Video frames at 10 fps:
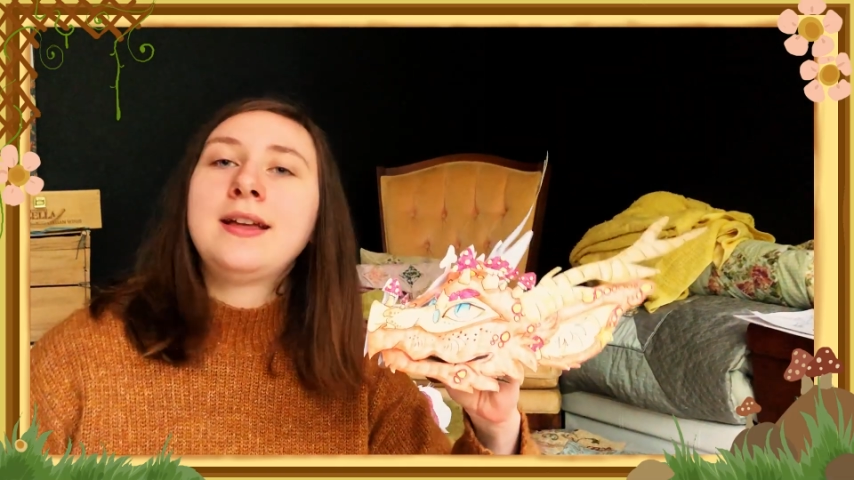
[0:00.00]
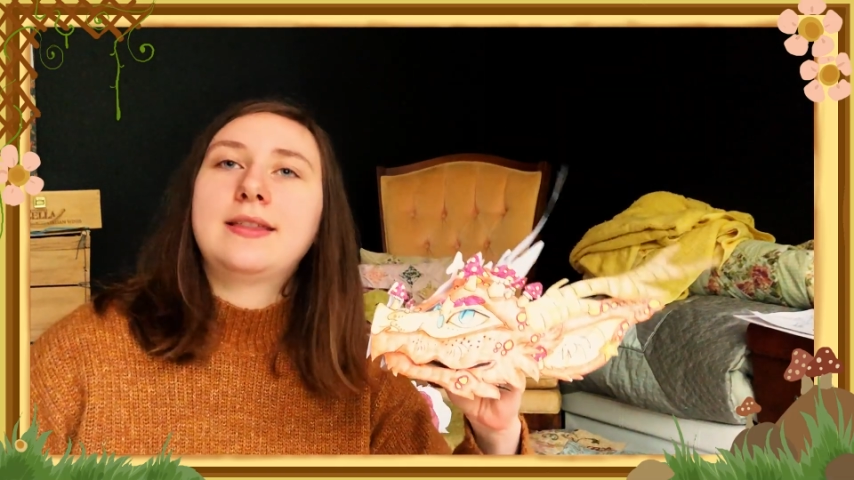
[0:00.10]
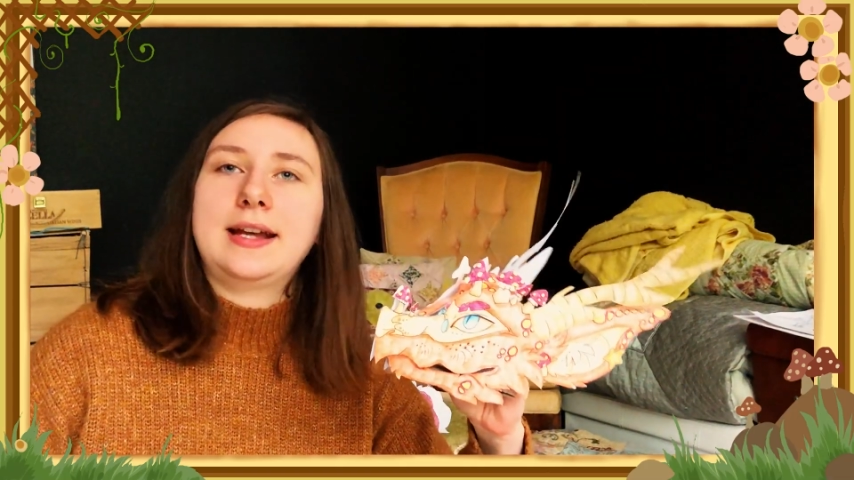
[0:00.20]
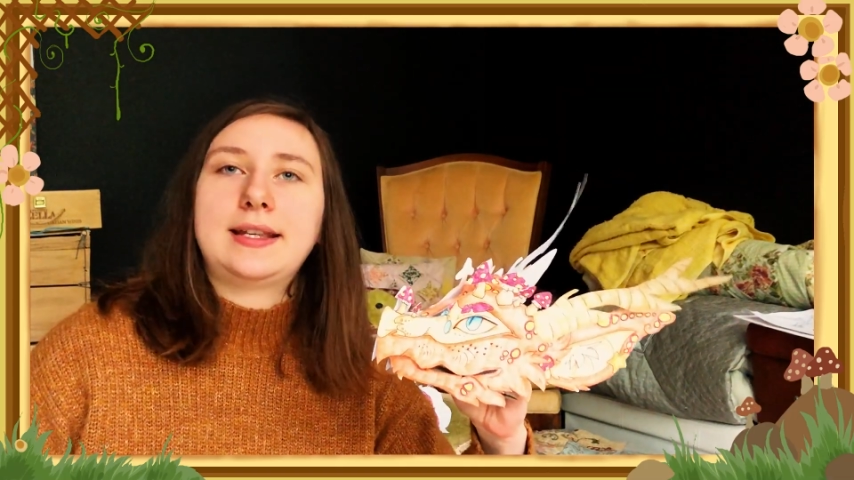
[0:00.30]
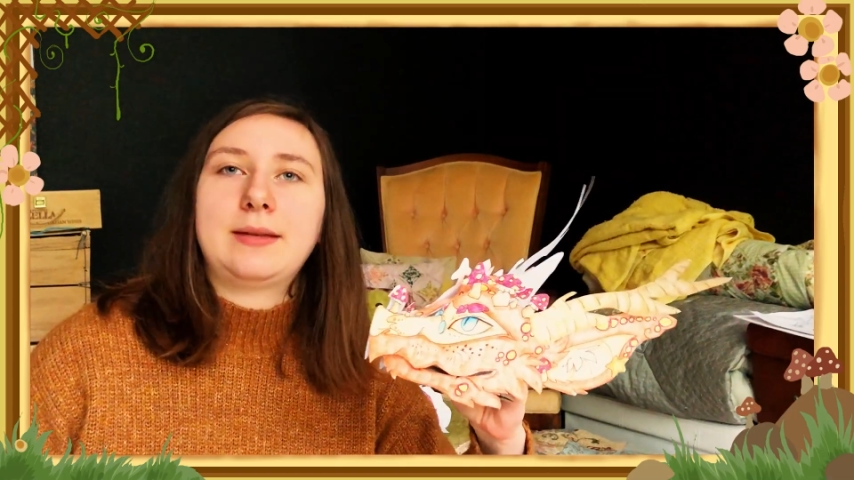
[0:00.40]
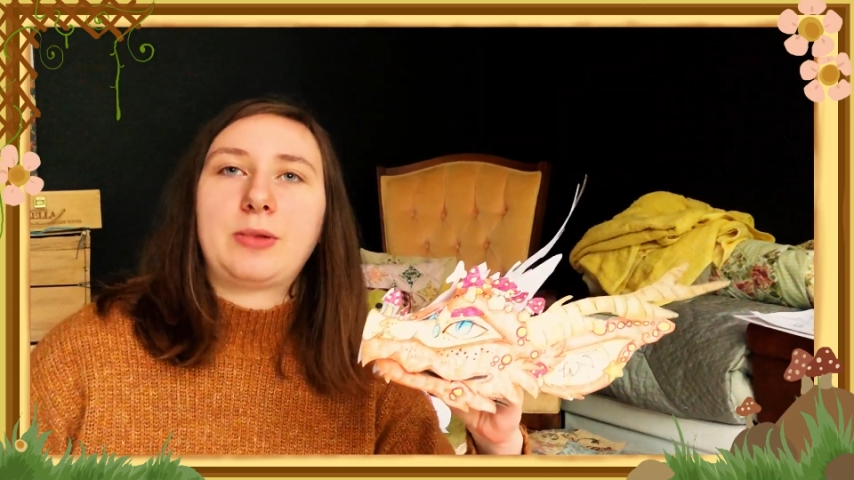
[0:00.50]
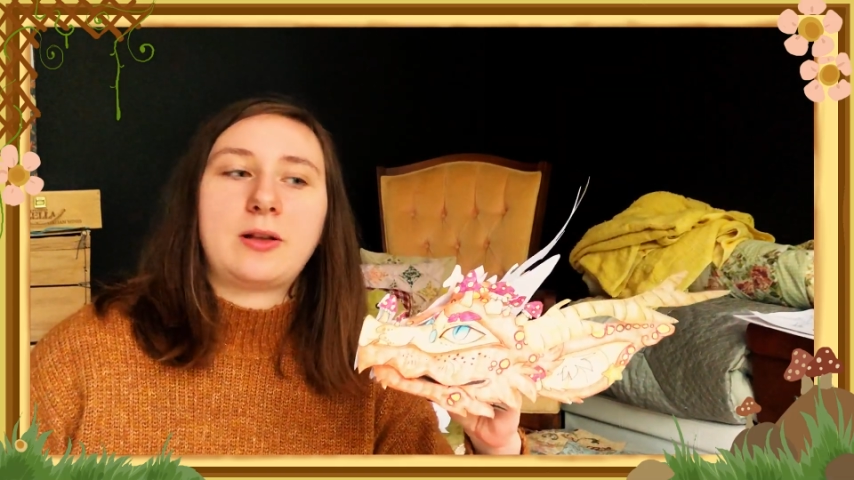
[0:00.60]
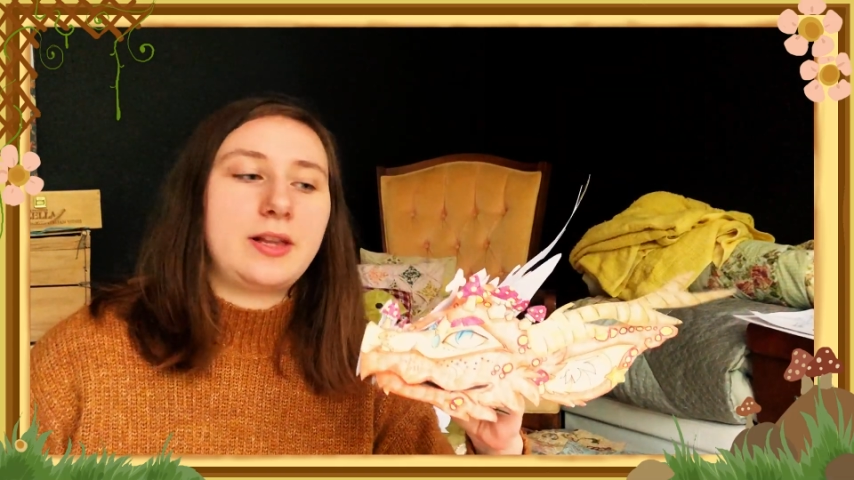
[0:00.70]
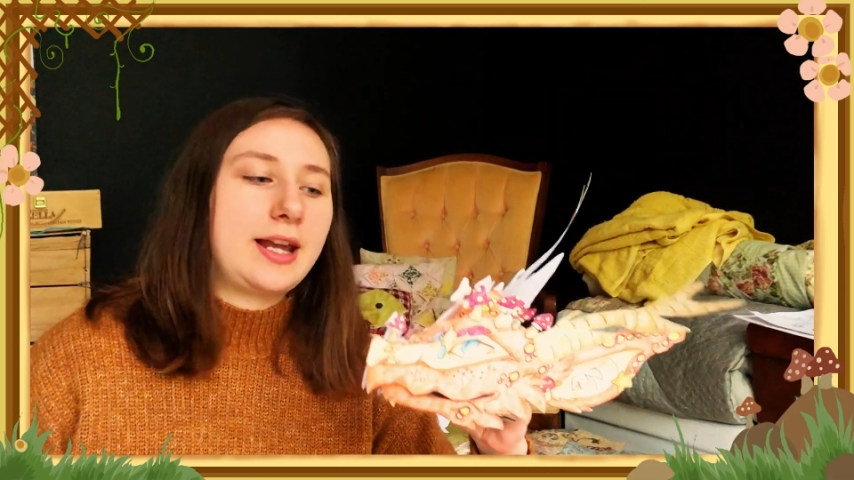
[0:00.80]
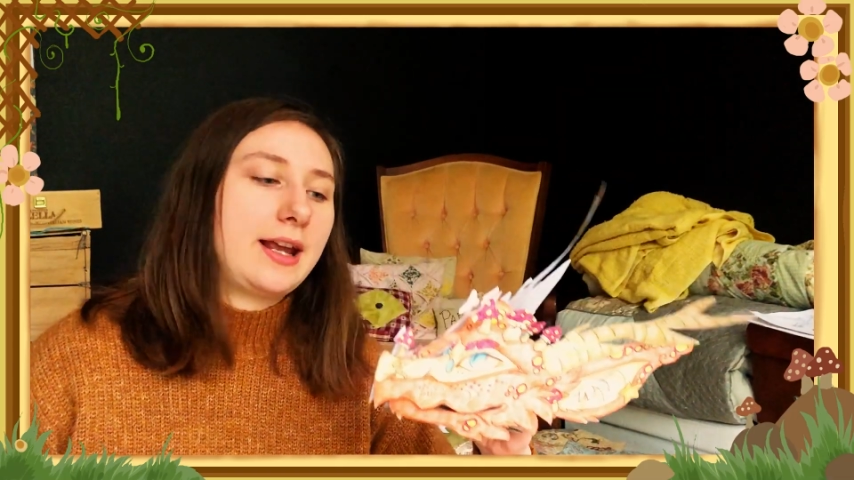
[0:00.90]
They
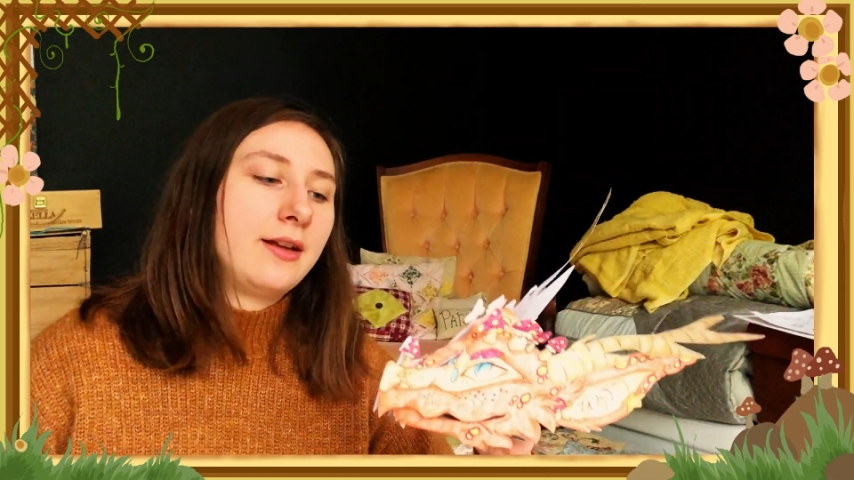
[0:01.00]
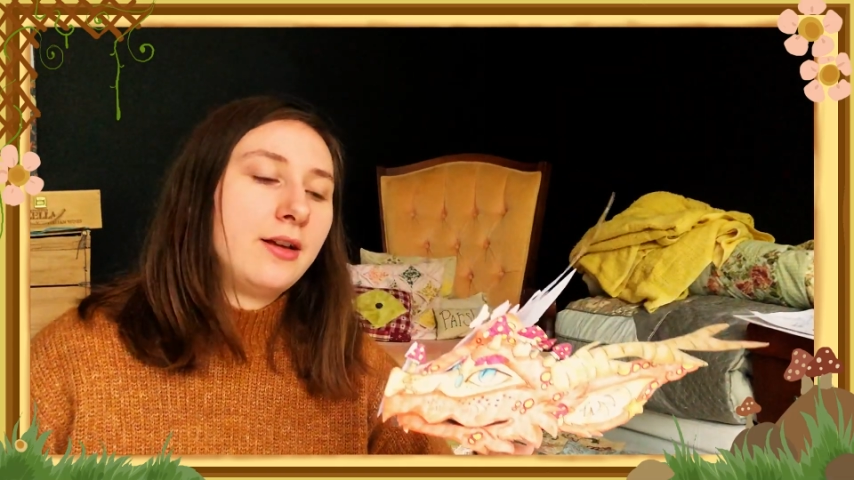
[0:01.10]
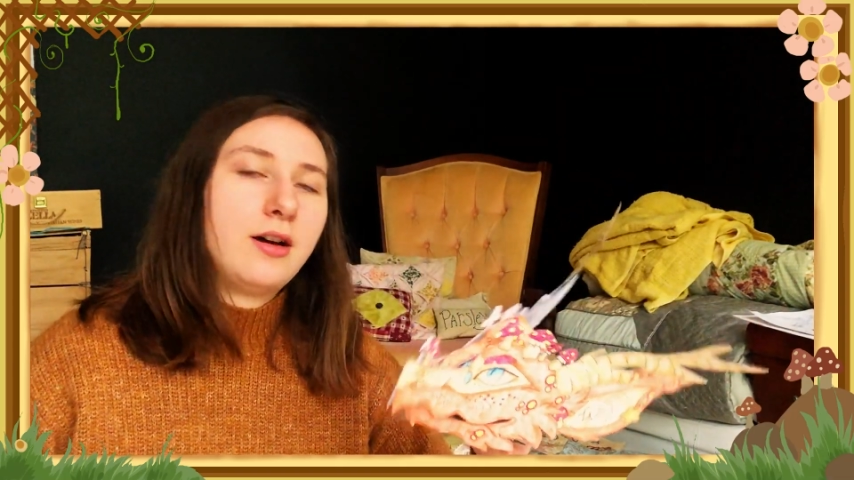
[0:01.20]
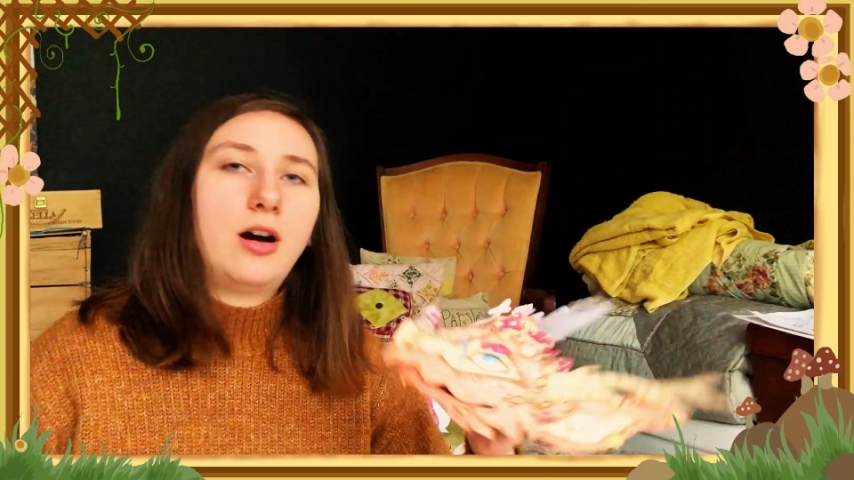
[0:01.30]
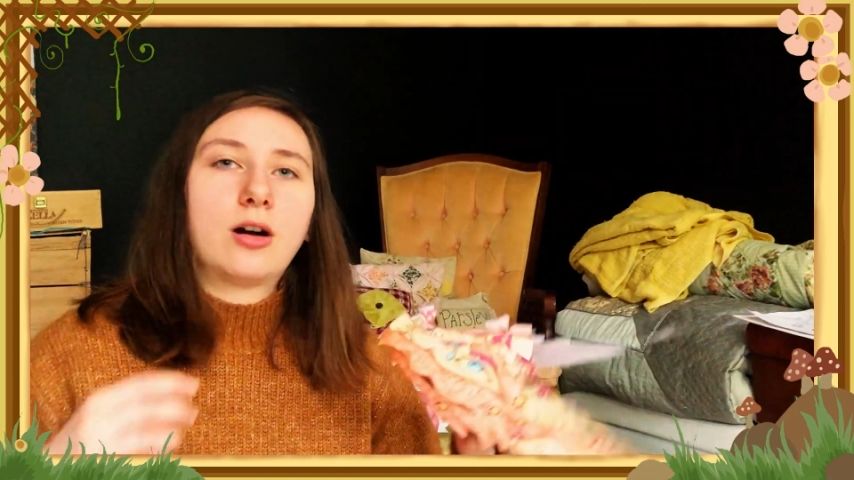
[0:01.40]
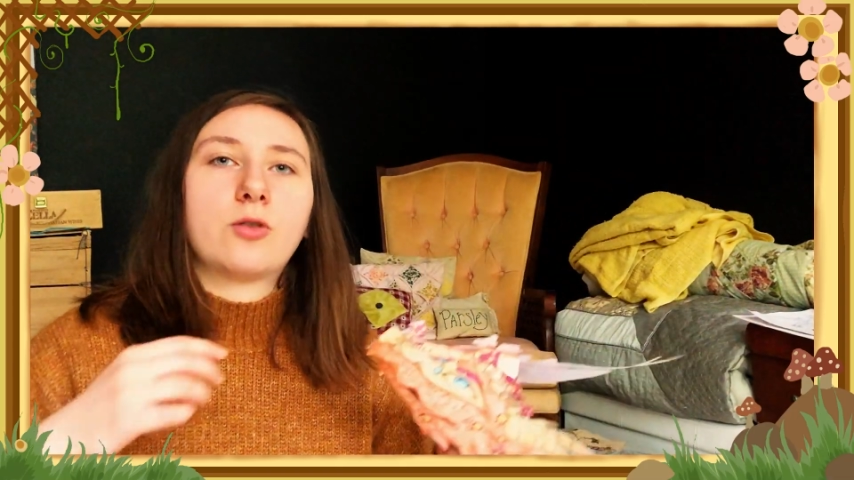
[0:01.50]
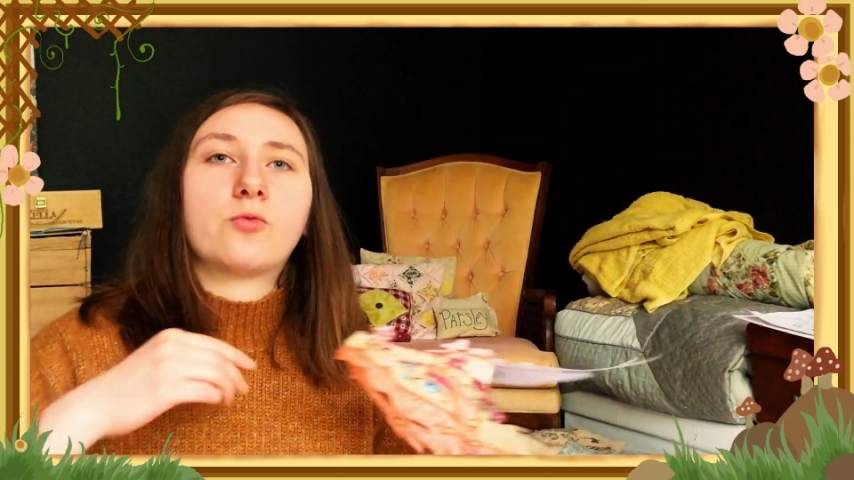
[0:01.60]
typically are